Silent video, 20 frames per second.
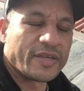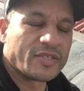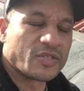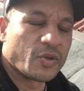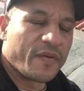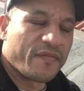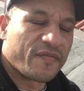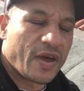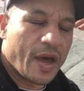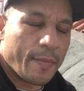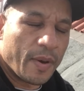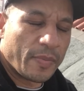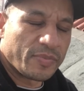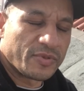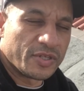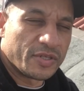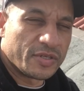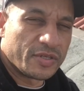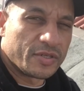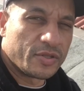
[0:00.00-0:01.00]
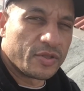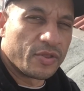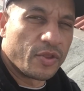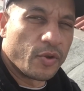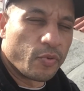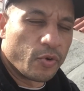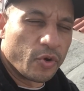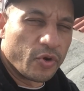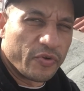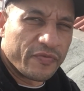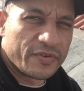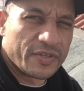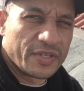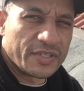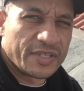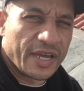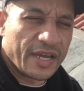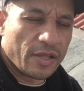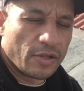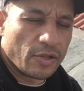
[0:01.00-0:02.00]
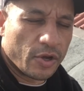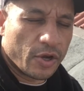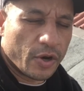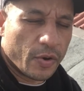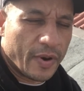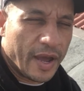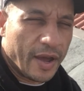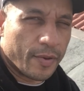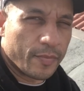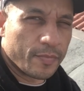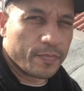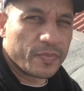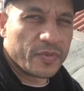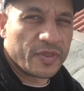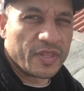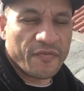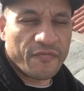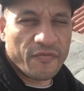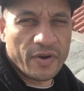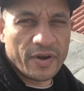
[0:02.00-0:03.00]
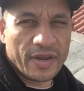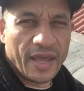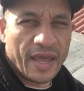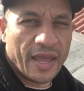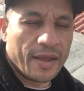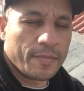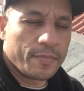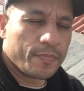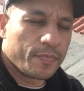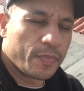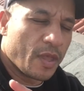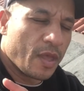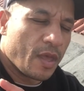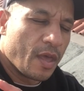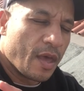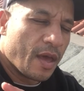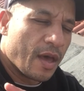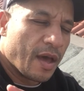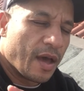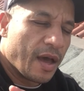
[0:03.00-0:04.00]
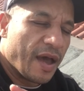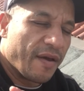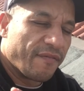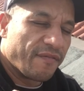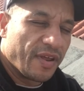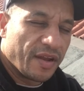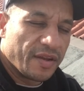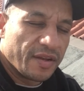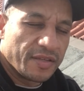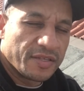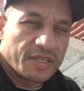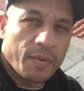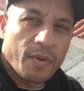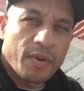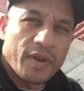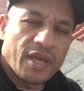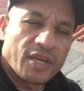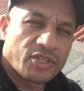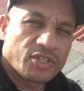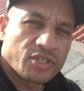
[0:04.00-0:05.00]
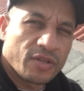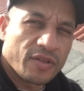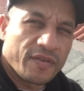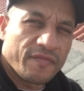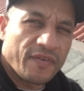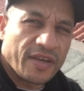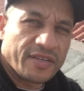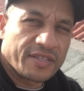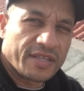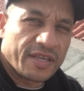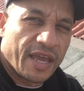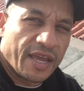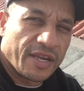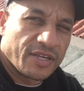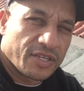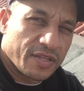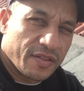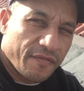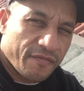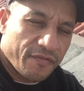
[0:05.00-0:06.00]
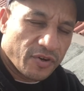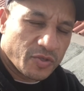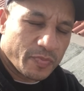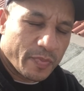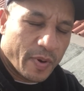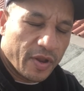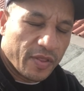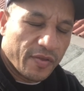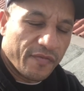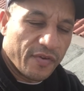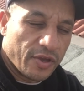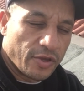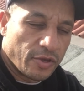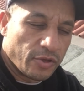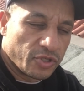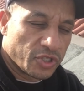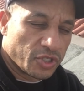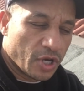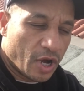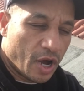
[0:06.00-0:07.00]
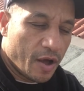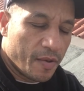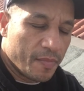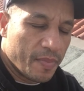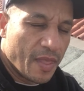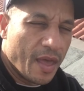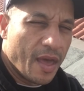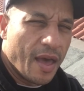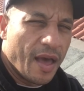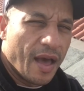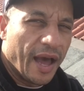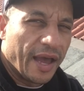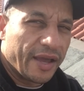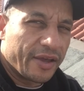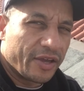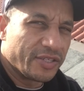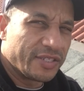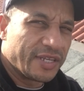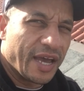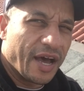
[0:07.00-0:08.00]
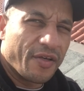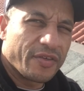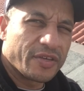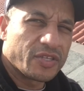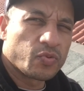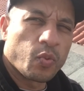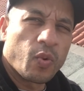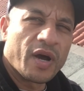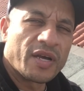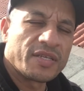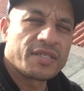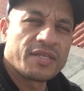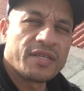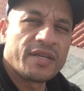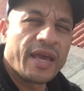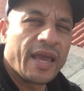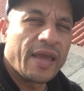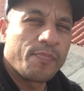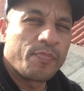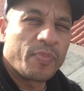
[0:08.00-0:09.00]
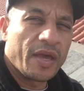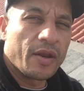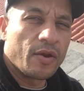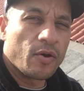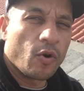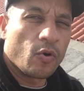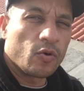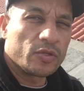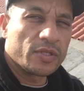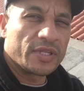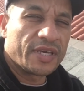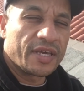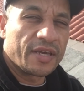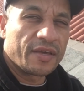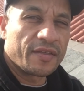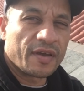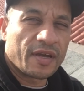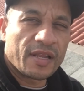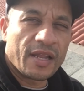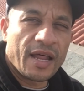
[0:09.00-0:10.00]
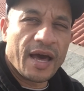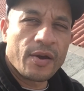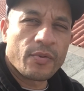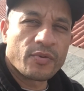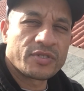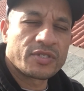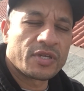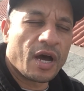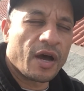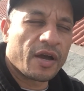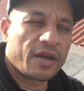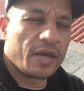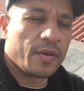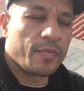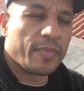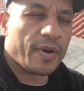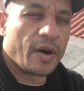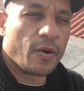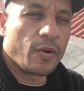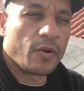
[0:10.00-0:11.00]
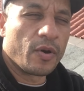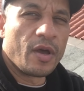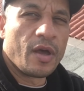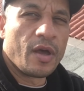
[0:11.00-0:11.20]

so we've come up to the roof to take a look around. Different day. I've done some initial investigation. The first part of the video you saw, I could tell this wasn't a pinhole leak. The client was talking about